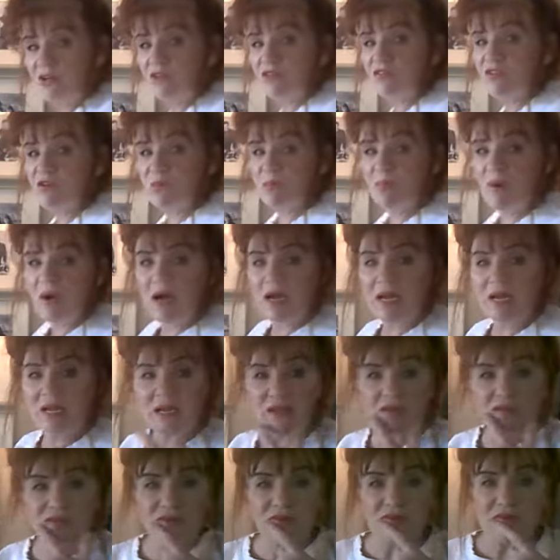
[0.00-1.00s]
if you buy
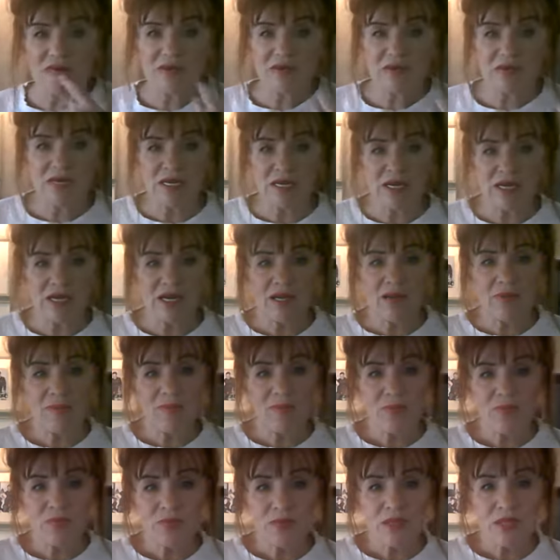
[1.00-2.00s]
instant tea,
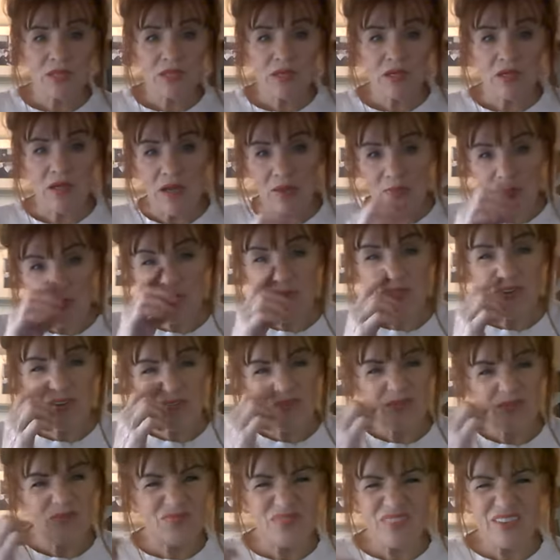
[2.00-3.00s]
there's
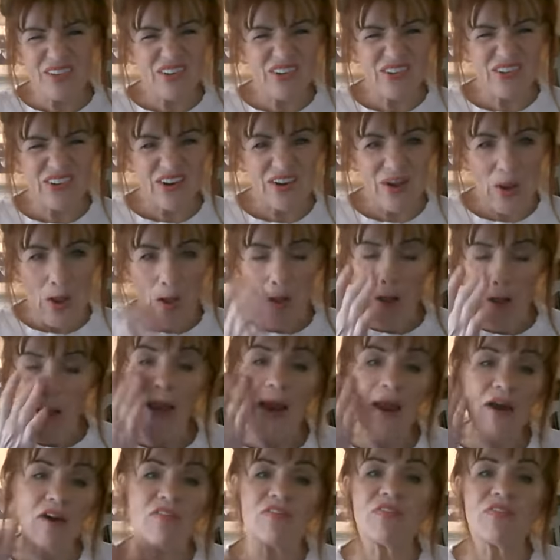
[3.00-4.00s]
a
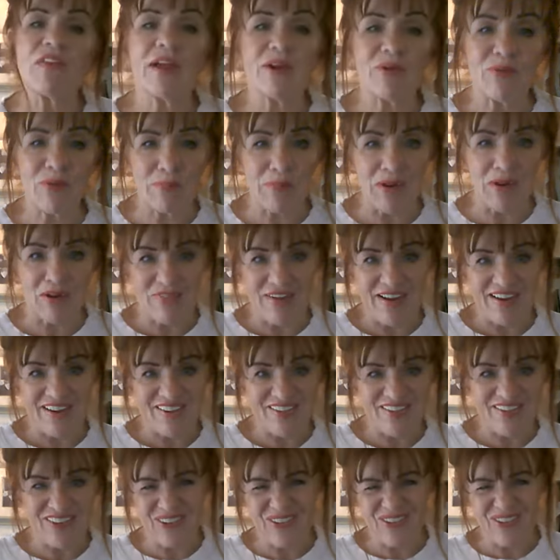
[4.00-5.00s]
hair flying around my
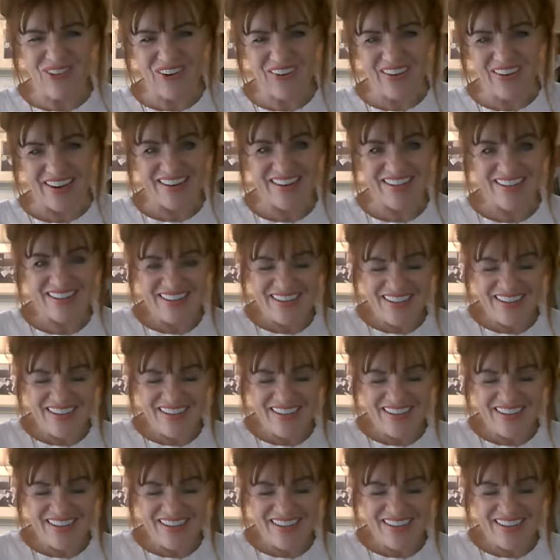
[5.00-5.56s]
face. So sorry.